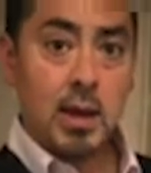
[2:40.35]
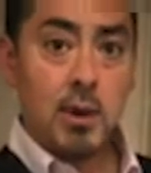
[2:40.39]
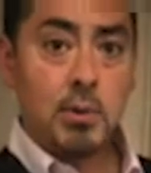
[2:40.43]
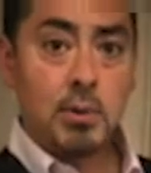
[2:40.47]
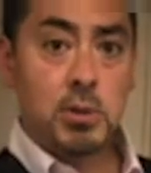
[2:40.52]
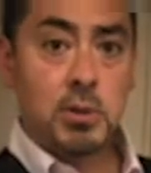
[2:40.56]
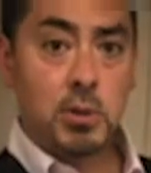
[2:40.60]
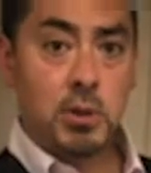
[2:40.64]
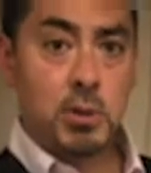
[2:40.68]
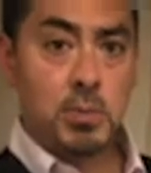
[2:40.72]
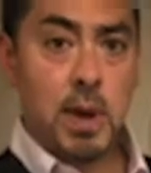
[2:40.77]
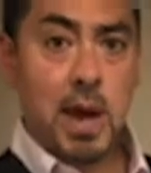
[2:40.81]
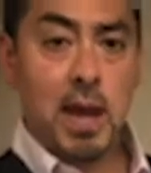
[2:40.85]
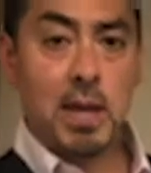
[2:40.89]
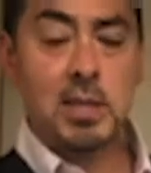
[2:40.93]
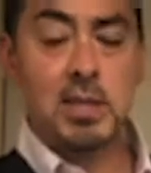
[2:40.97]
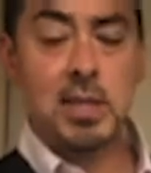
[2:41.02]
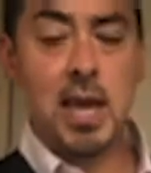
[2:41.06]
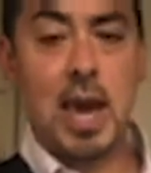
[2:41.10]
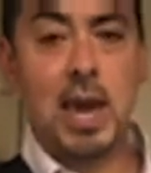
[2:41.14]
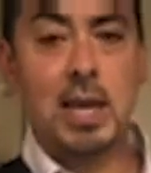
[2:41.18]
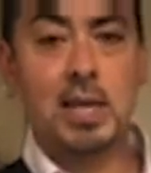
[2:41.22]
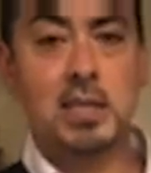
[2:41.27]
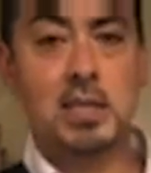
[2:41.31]
We talked about
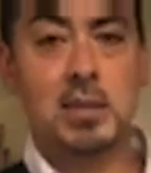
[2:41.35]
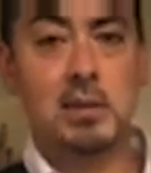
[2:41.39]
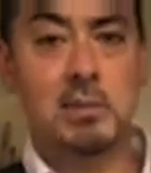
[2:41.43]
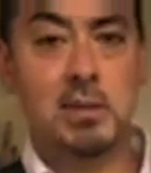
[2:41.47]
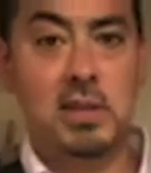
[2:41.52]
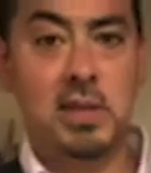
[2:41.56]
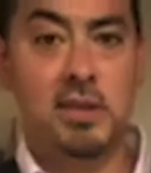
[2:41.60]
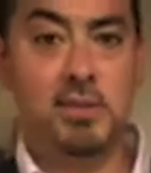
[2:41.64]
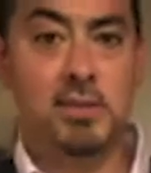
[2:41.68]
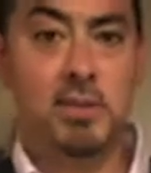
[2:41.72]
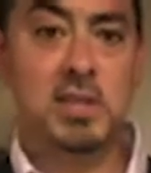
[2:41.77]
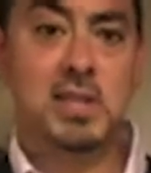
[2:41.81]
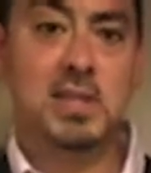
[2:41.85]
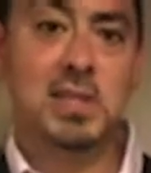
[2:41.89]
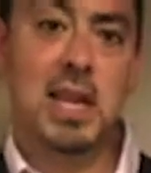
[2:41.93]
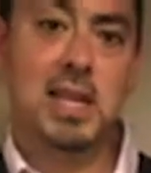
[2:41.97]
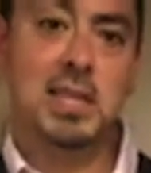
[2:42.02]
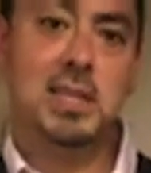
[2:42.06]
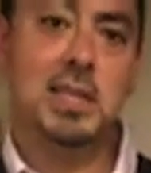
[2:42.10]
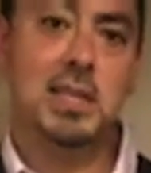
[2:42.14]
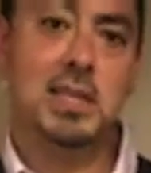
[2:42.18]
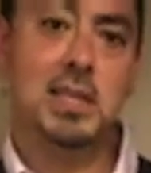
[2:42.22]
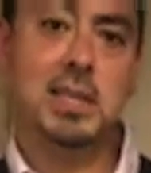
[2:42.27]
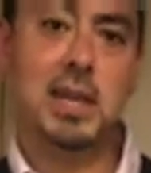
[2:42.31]
texture and the different
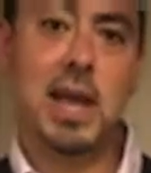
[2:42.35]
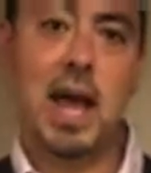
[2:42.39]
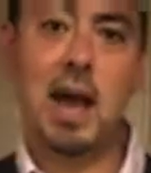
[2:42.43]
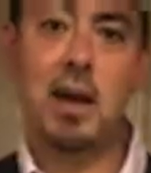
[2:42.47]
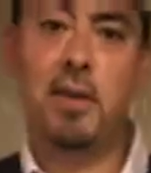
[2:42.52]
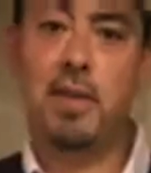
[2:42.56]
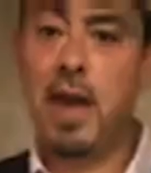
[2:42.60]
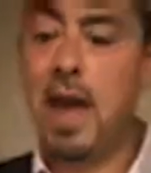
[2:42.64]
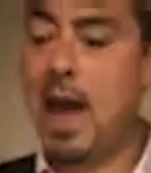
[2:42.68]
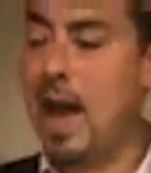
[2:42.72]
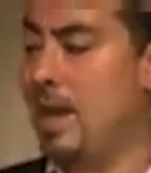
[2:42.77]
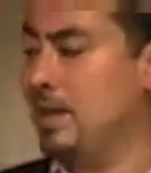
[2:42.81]
senses and how that